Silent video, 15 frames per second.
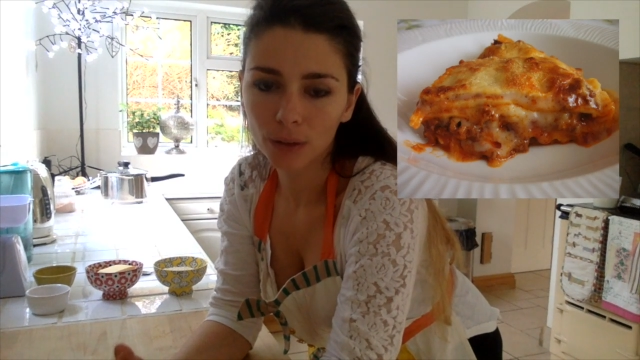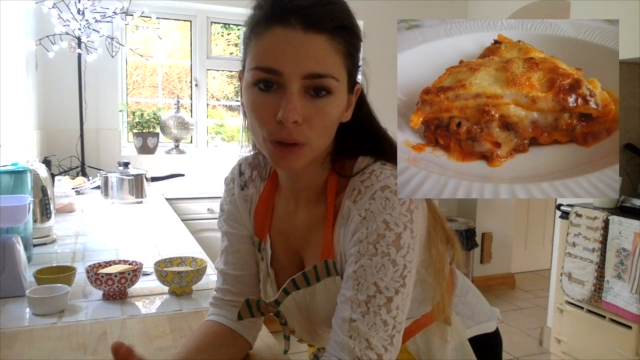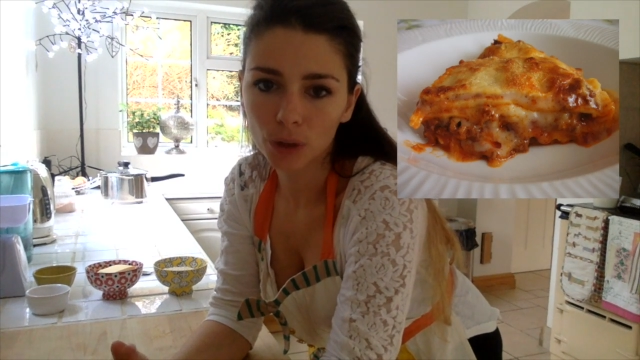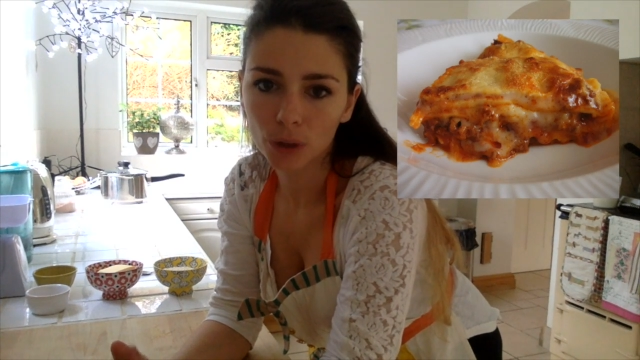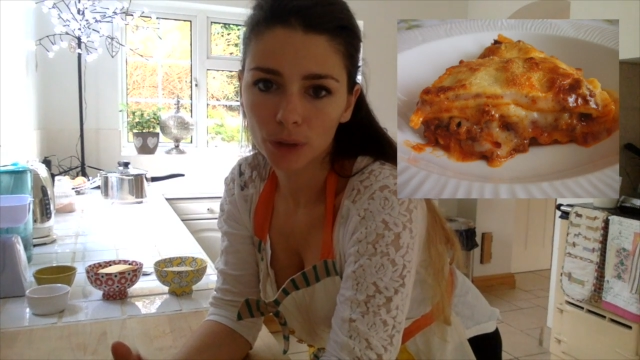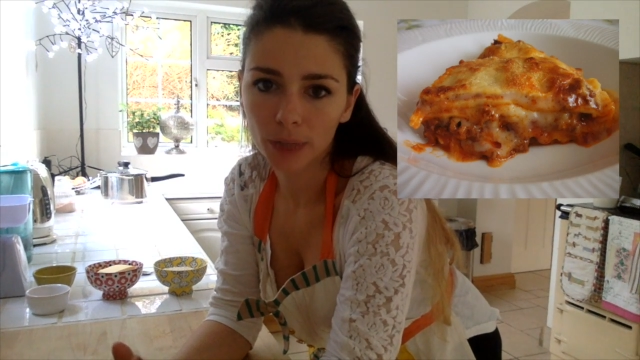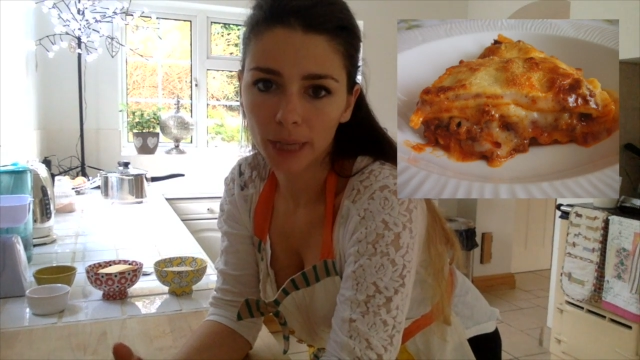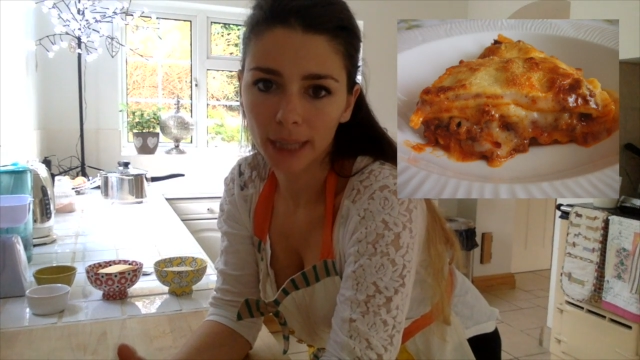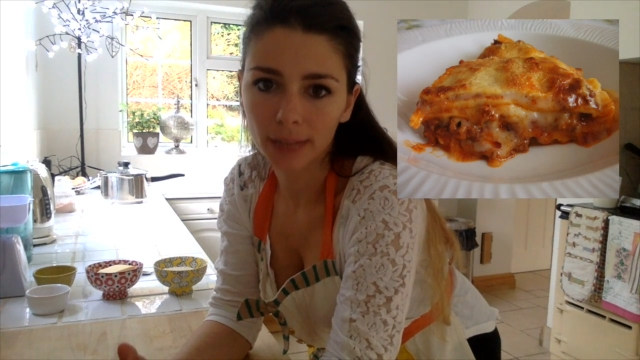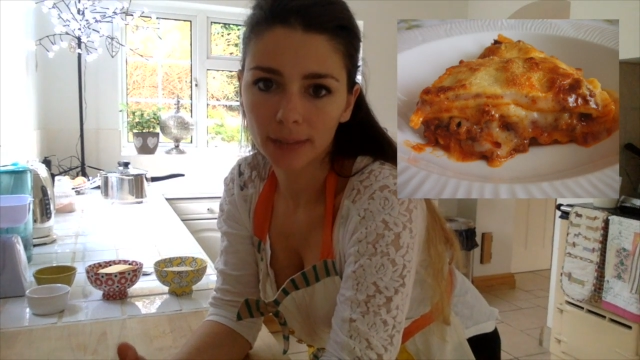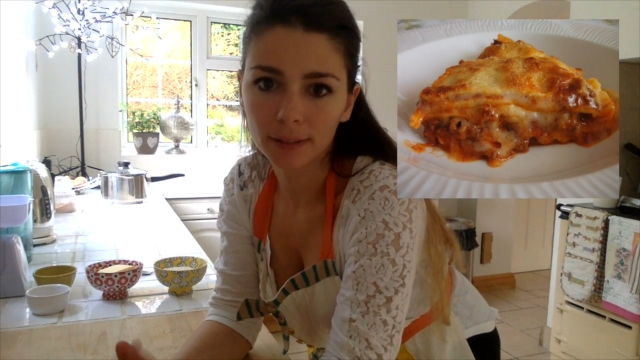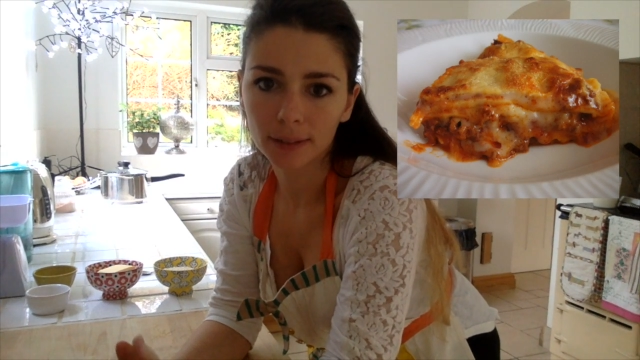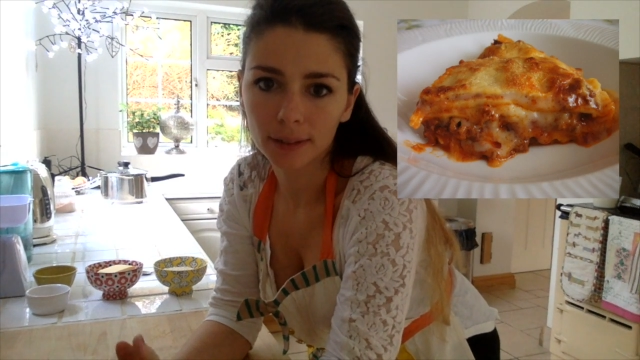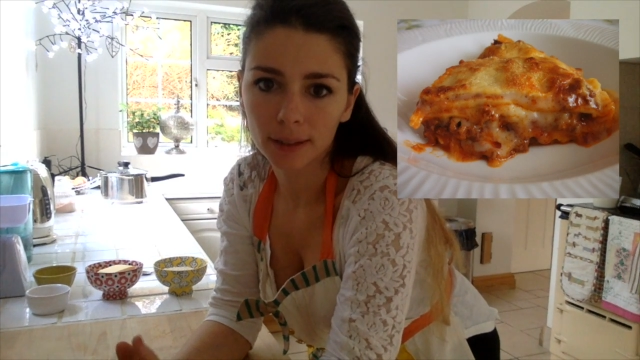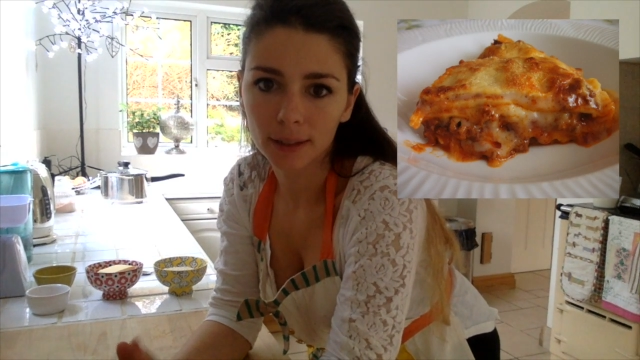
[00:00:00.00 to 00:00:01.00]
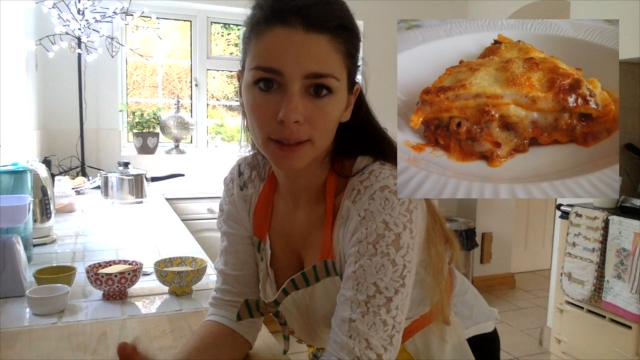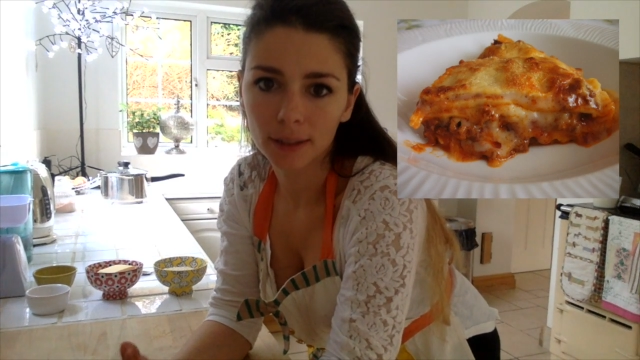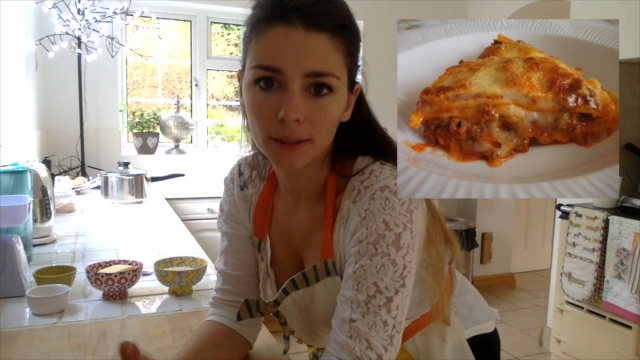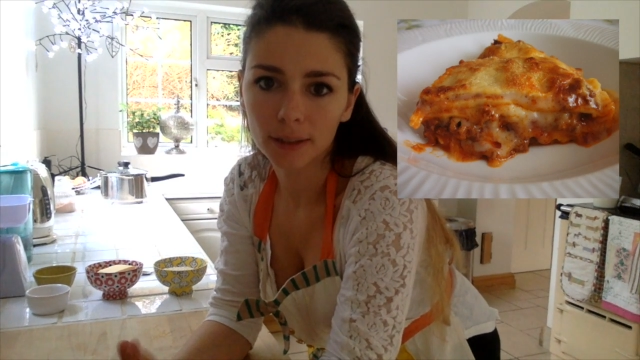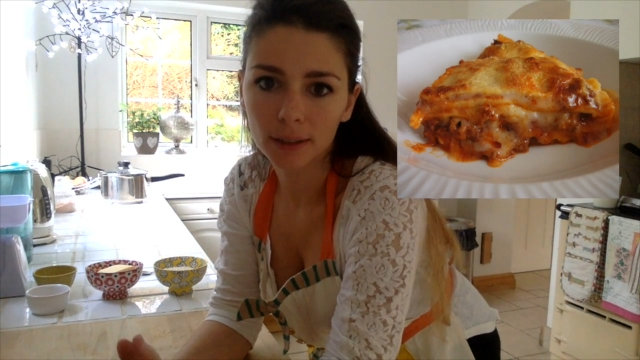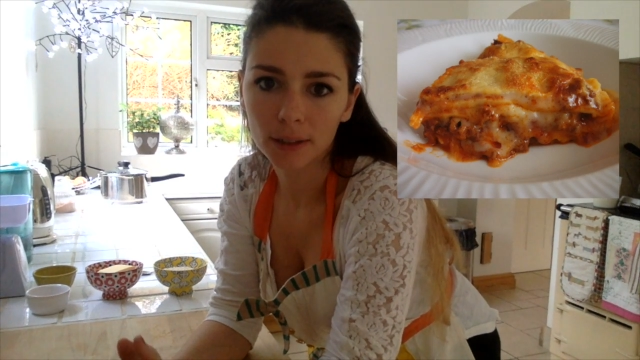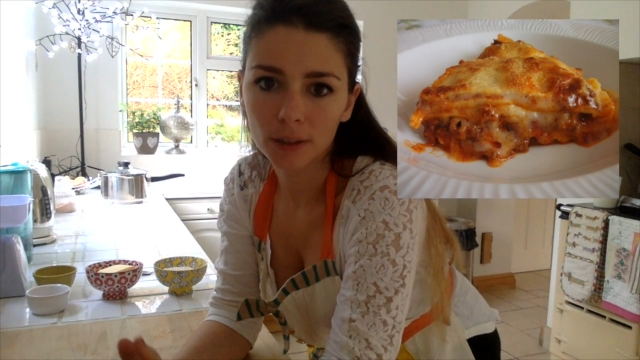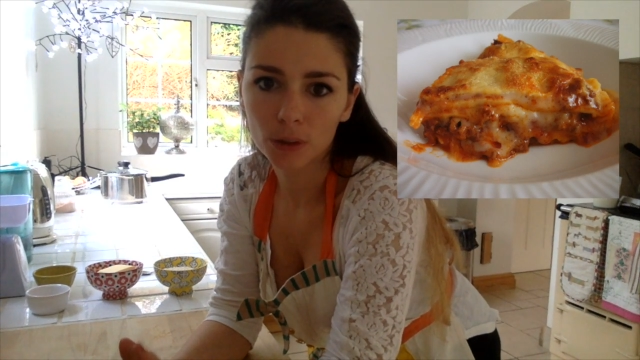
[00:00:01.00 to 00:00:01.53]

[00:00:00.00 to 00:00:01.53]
to create the